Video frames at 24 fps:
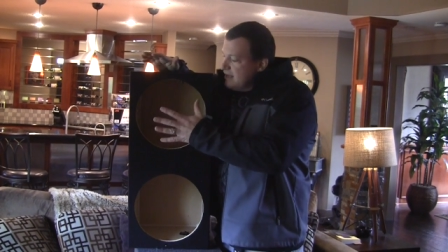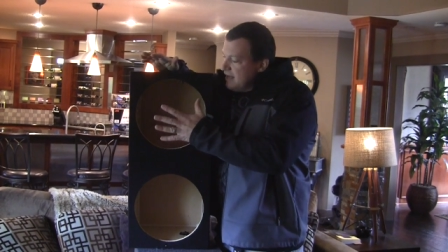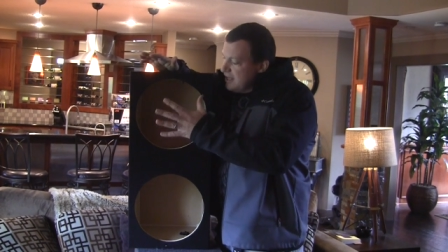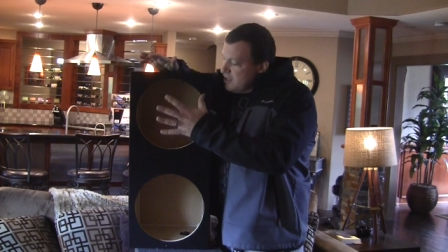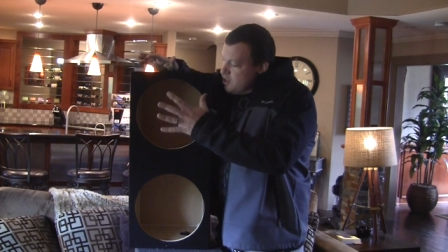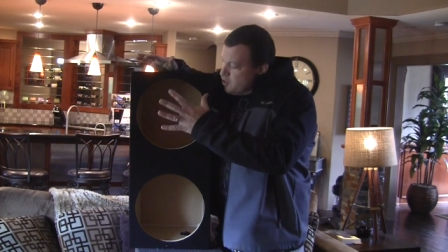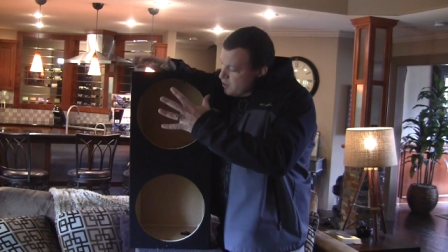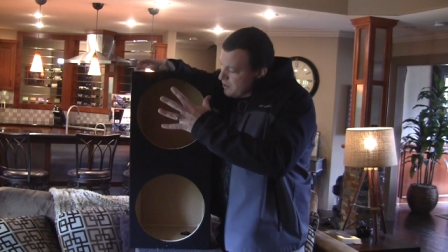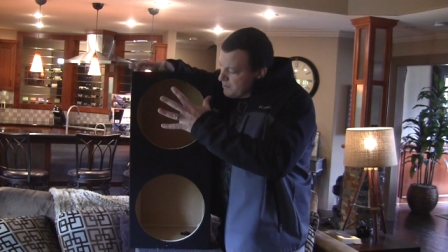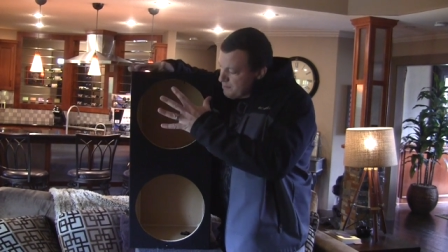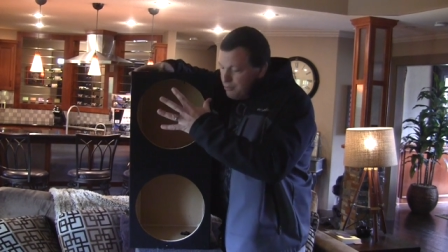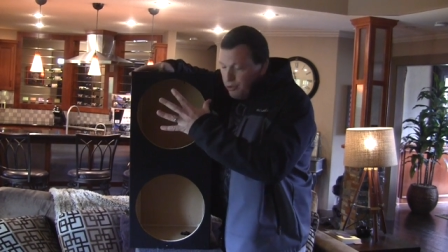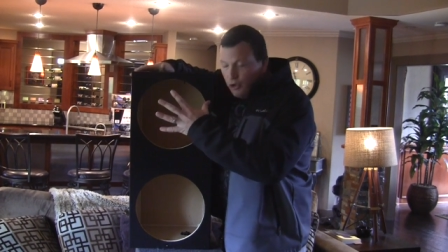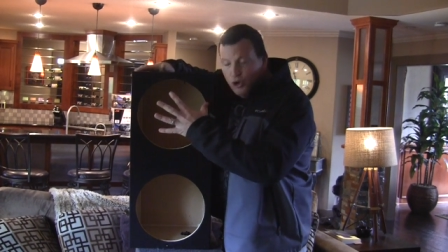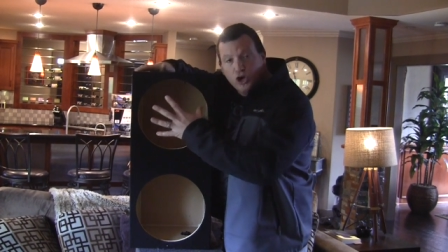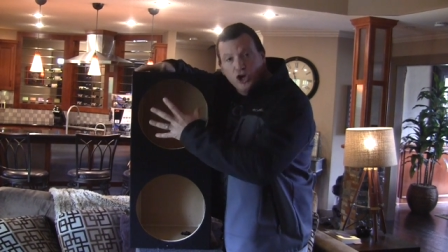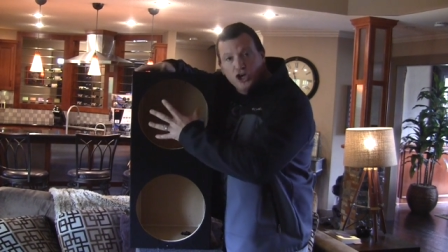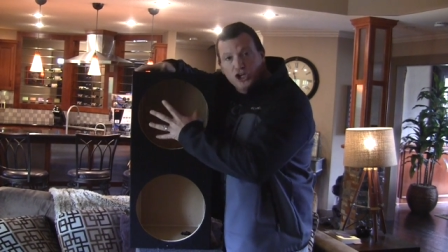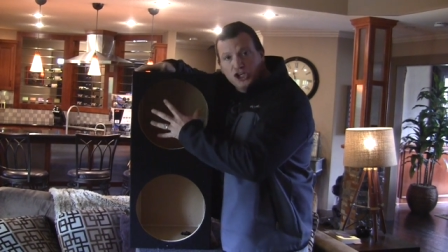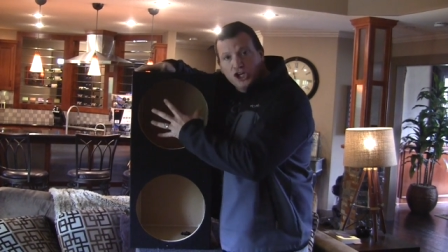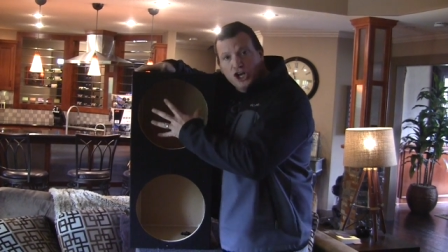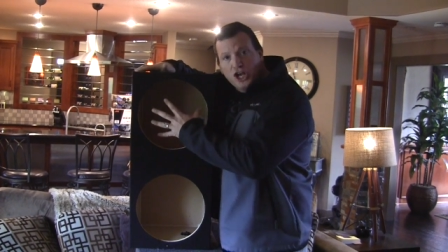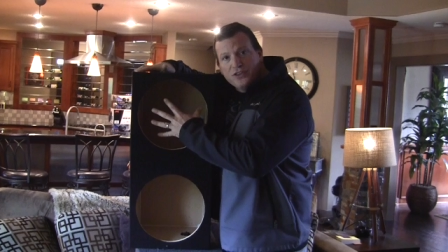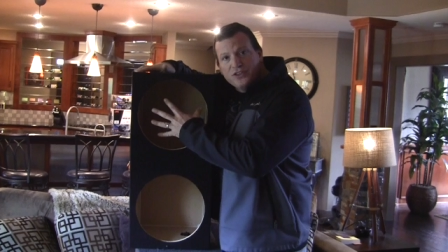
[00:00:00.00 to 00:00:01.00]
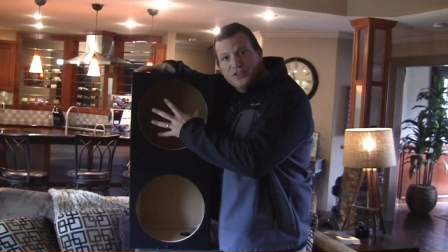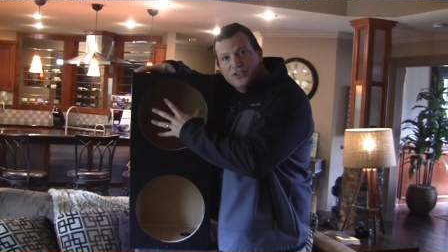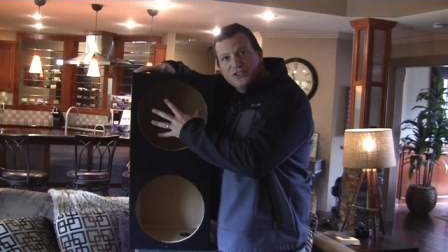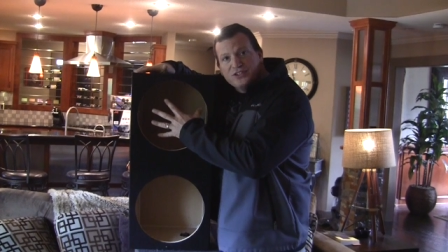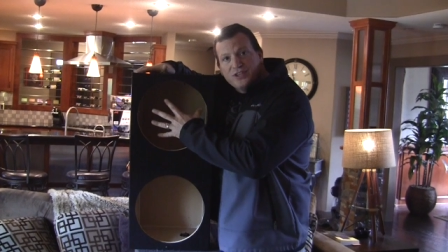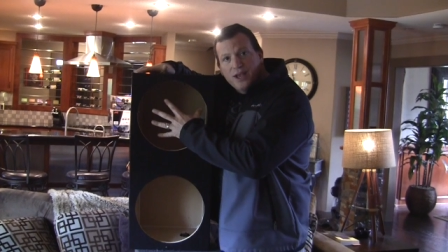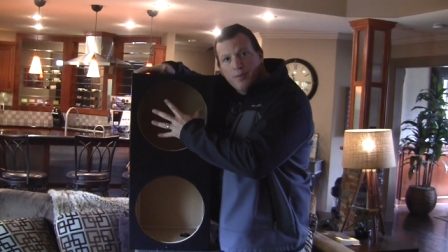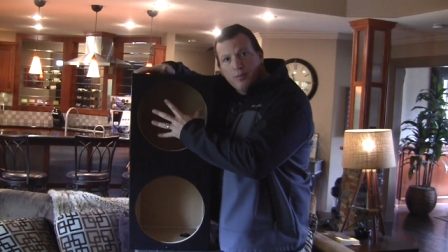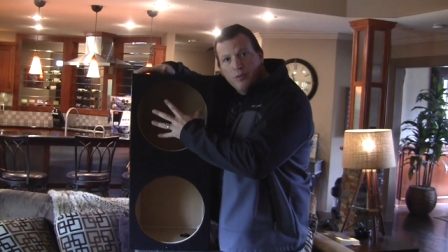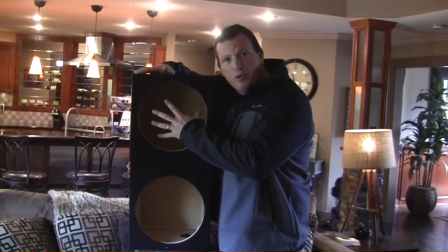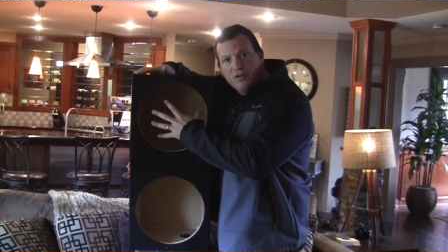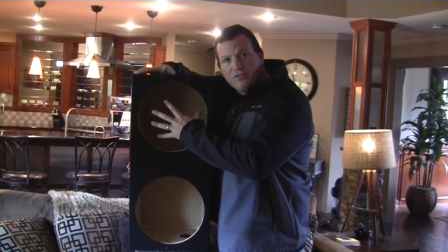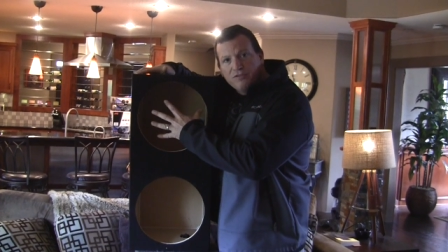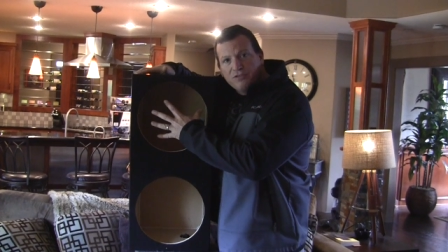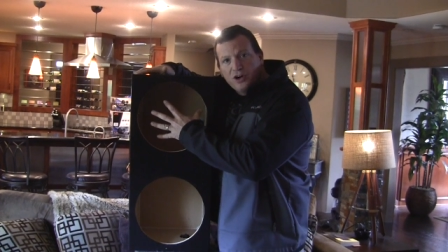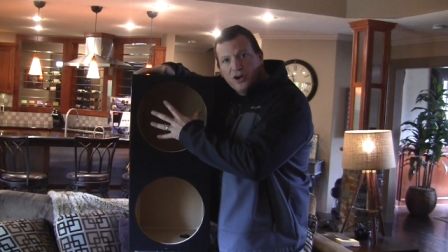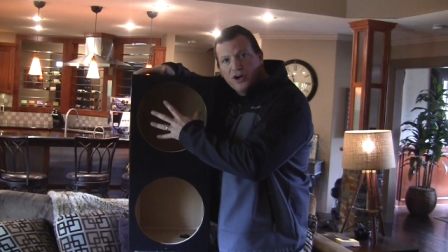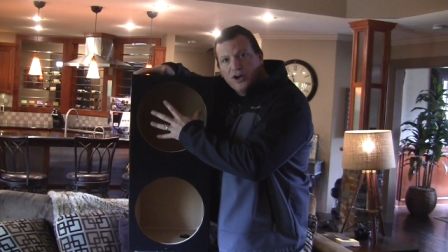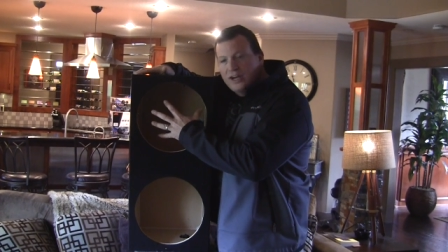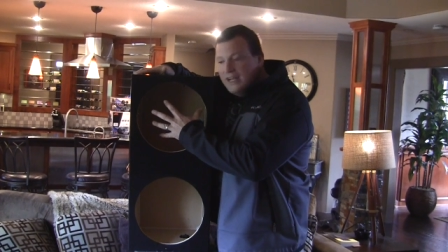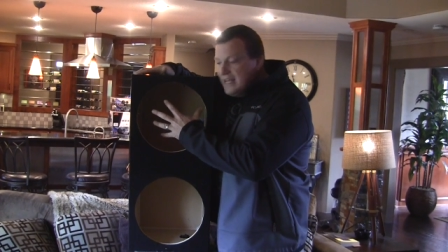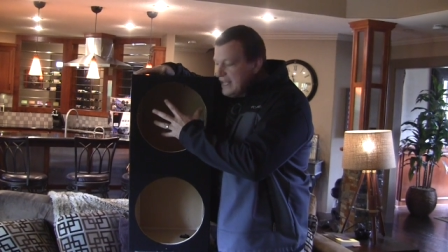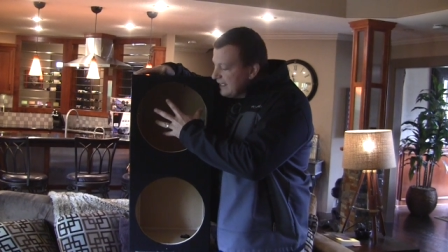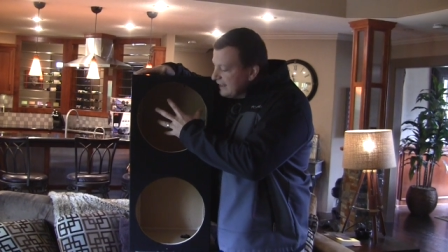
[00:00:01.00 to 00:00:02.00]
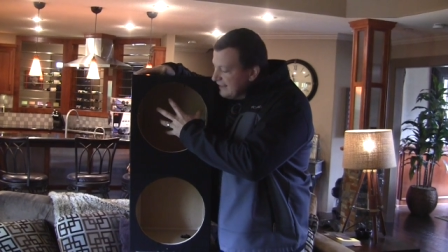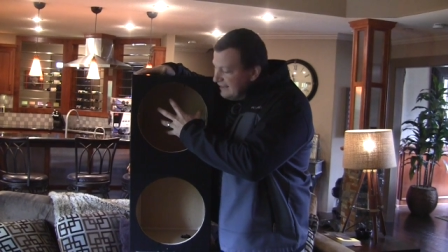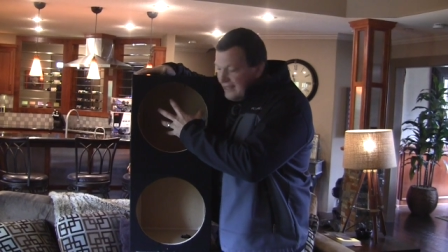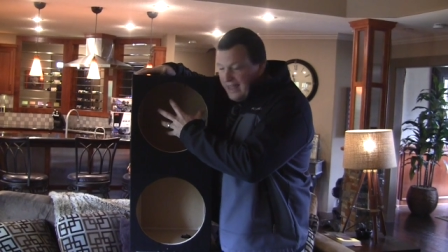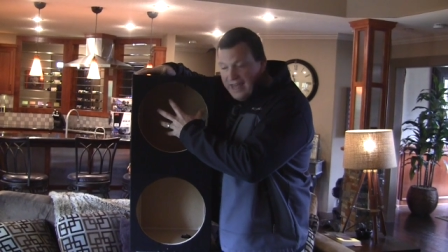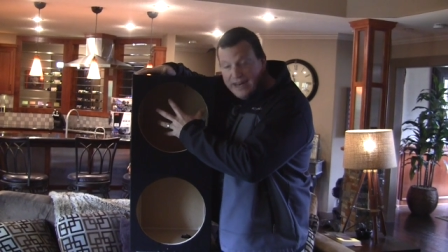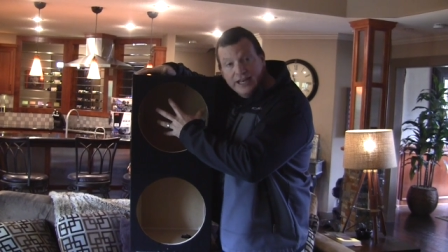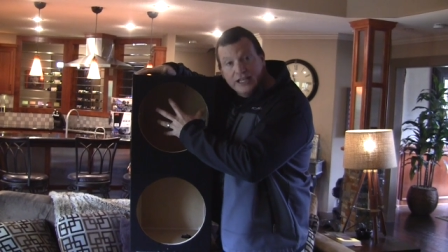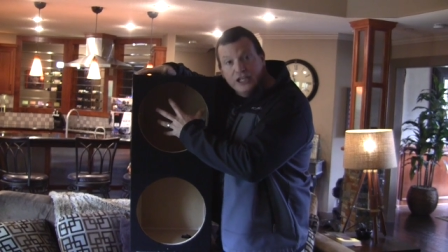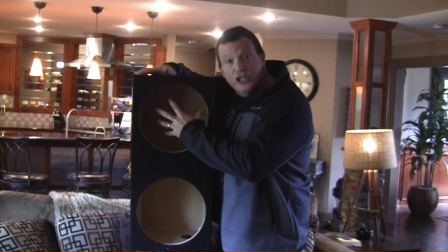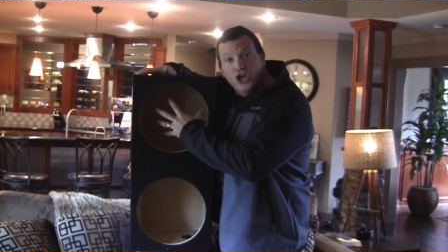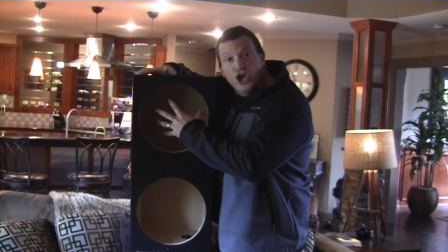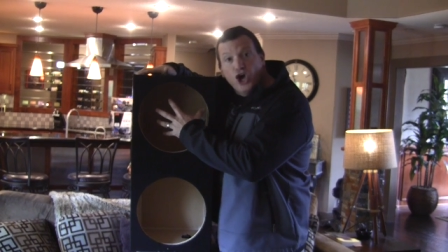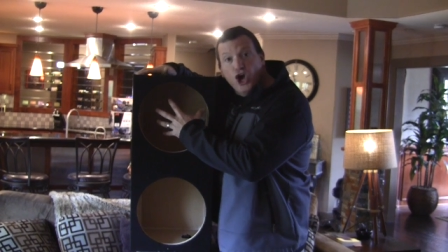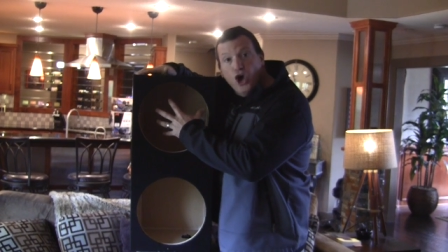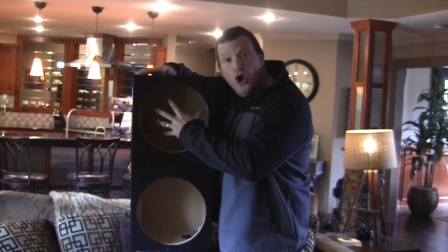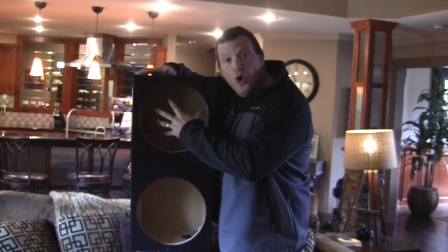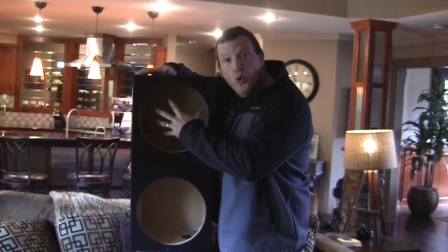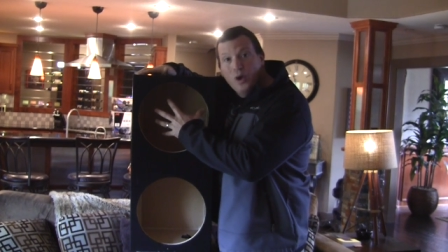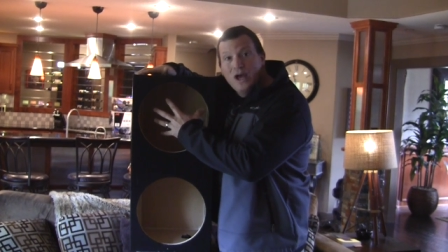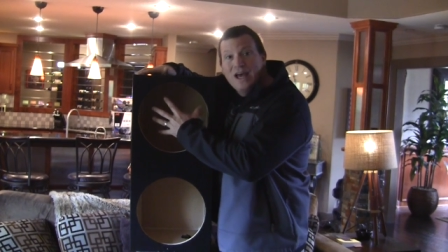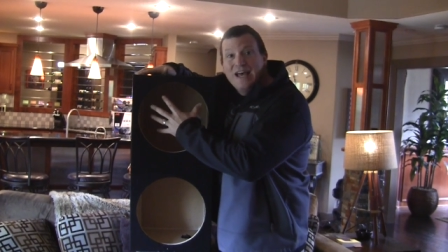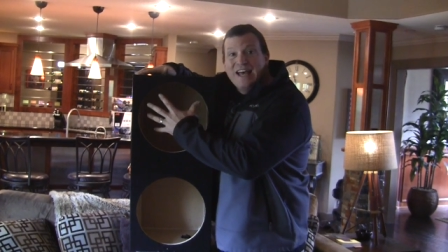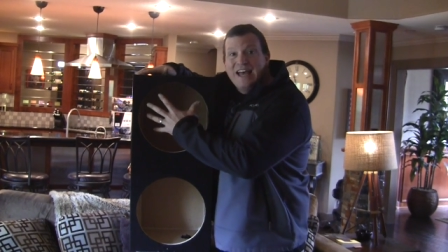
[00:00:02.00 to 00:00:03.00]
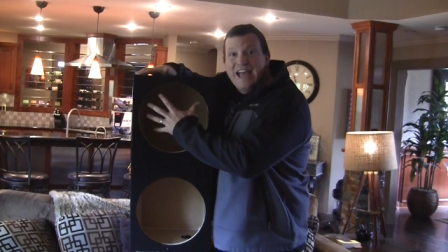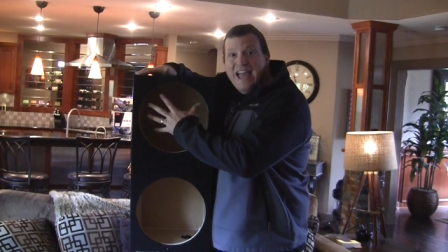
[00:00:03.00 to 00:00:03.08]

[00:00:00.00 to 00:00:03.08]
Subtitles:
you can push on the subwoofer, let it go,